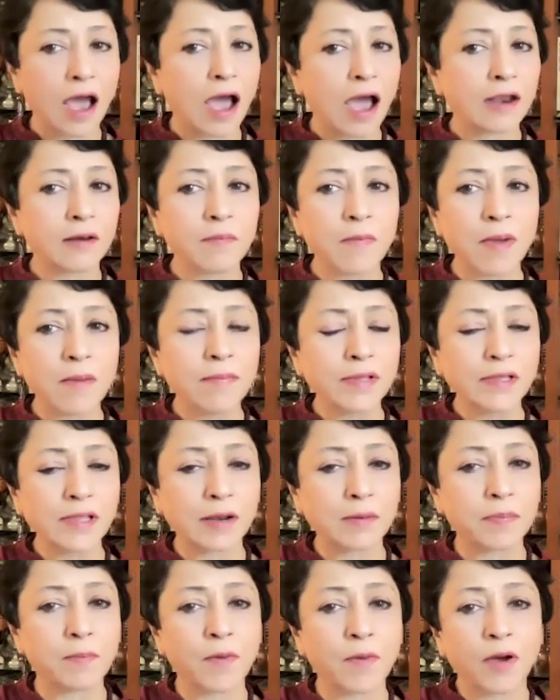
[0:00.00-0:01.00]
I remember
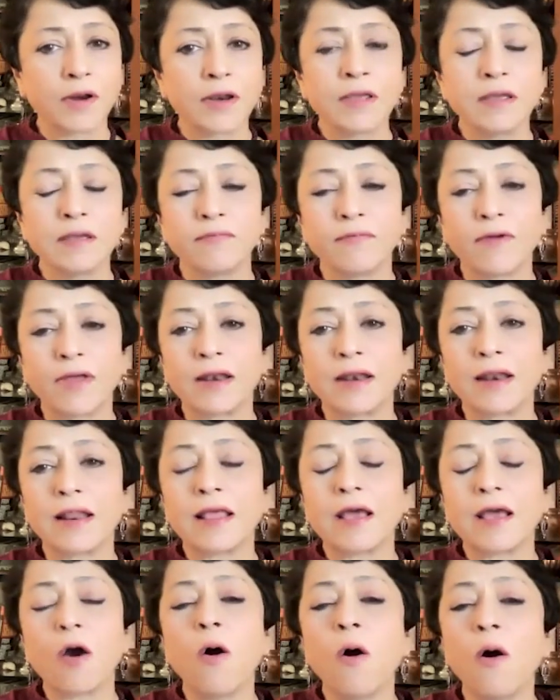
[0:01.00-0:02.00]
that morning when
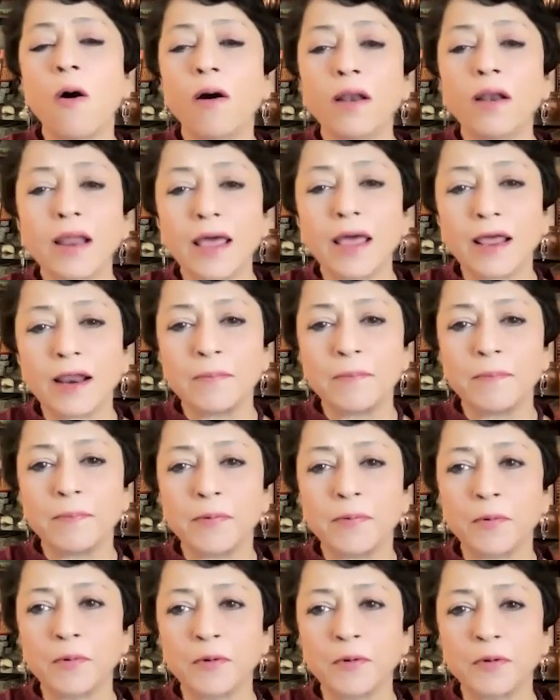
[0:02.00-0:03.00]
all hell
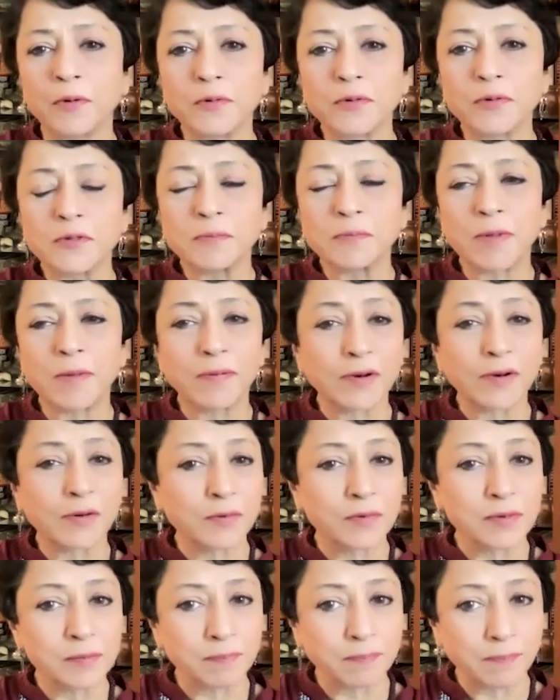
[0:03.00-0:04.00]
broke loose. People
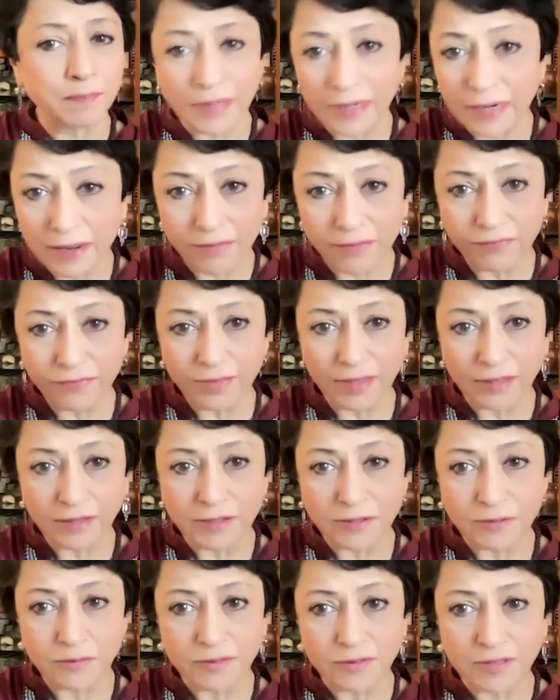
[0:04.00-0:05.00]
couldn't believe that
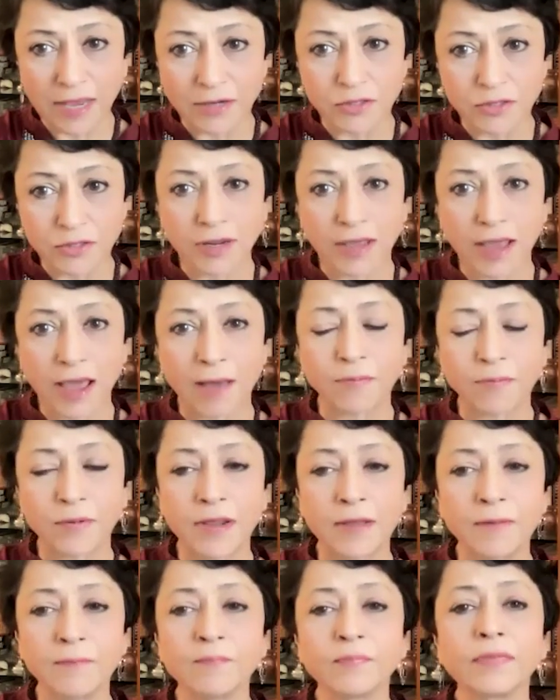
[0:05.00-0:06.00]
this was actually
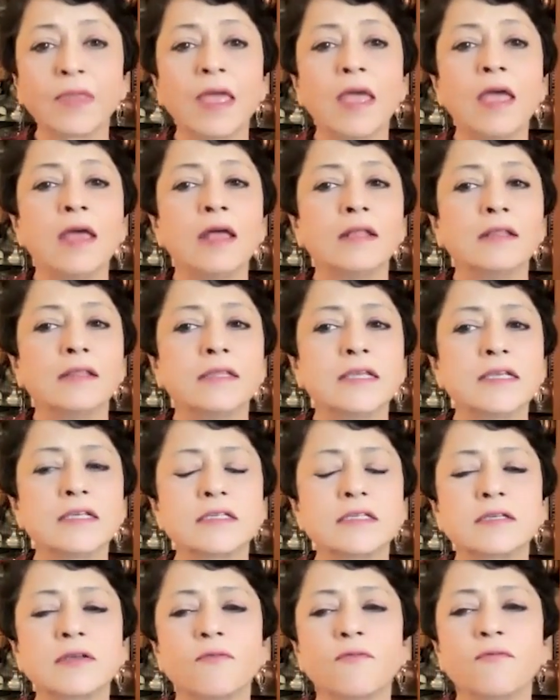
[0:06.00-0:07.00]
happening.
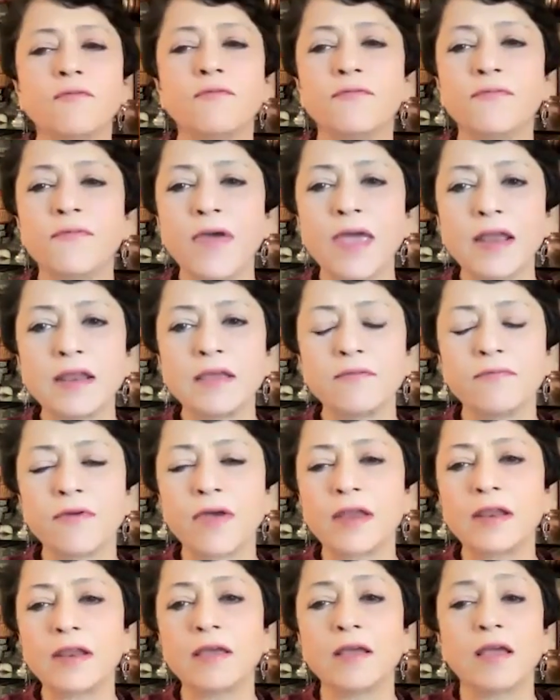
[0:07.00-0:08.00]
This very,
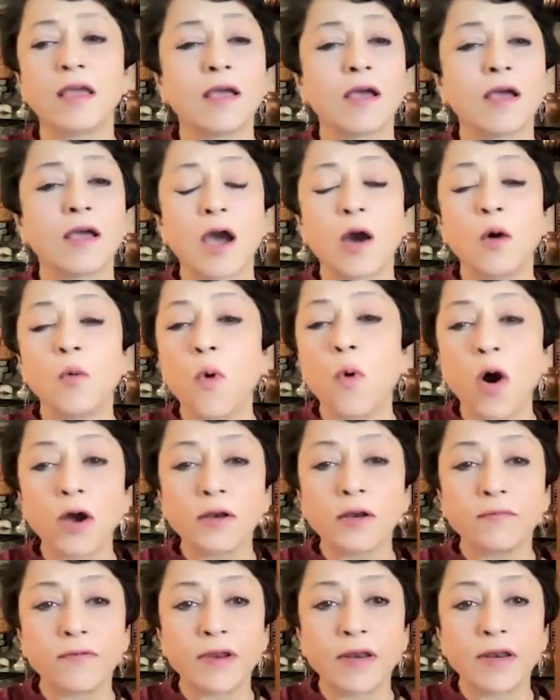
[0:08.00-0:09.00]
very
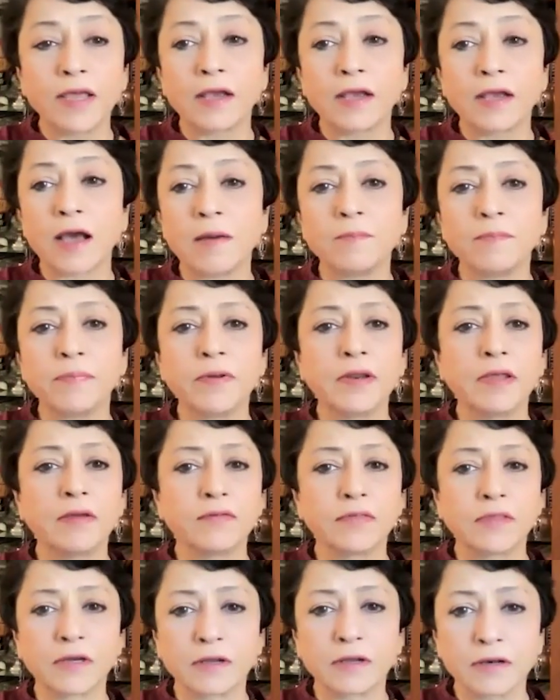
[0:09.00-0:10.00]
award-winning company
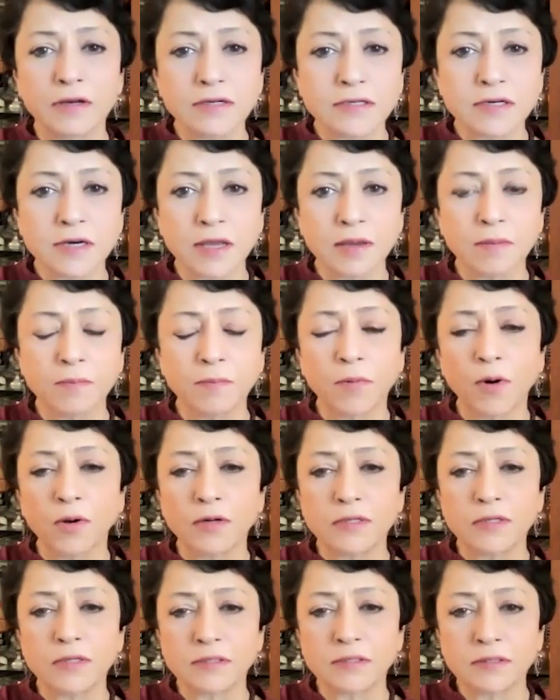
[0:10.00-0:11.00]
with the glittering
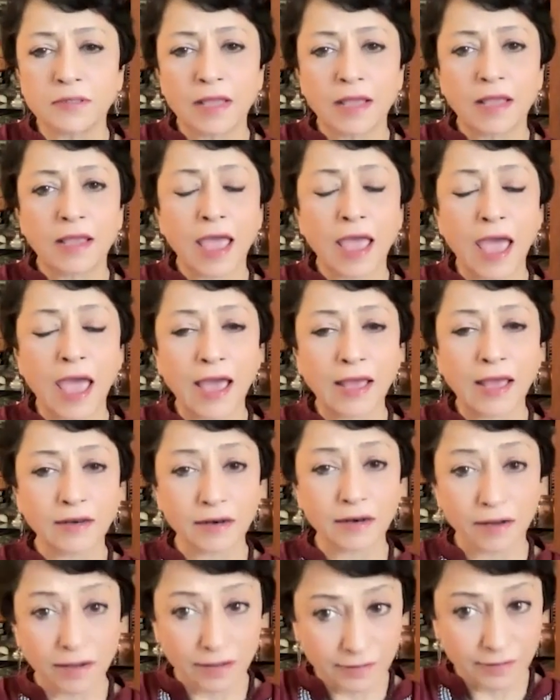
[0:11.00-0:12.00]
boards
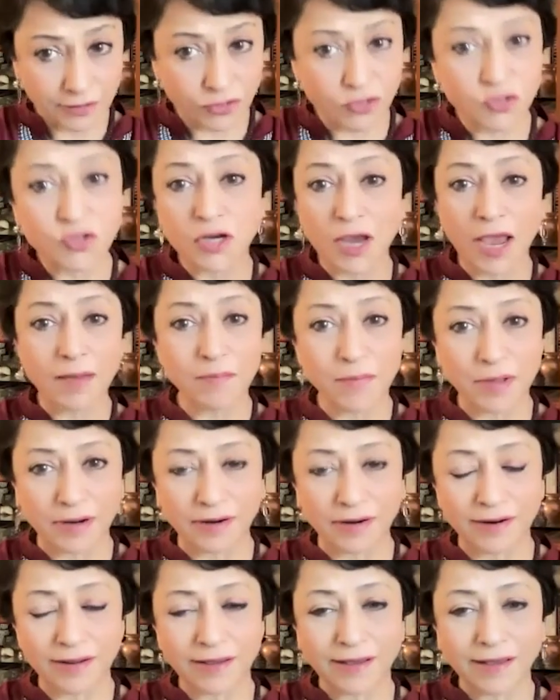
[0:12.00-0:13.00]
had the
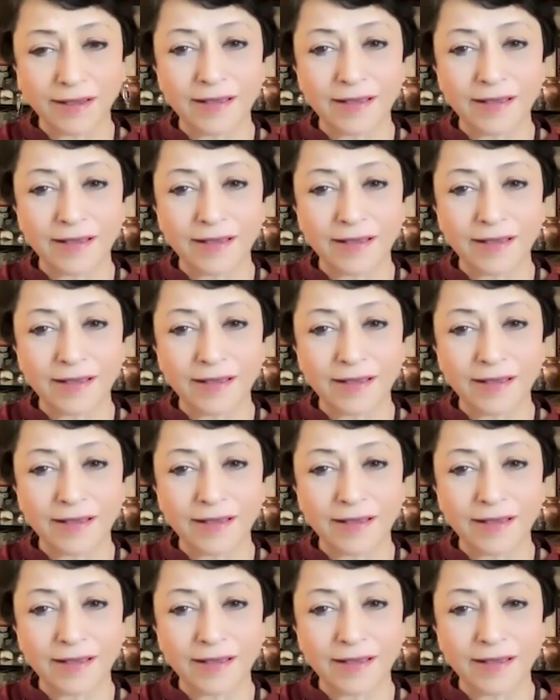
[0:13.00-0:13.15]
chairman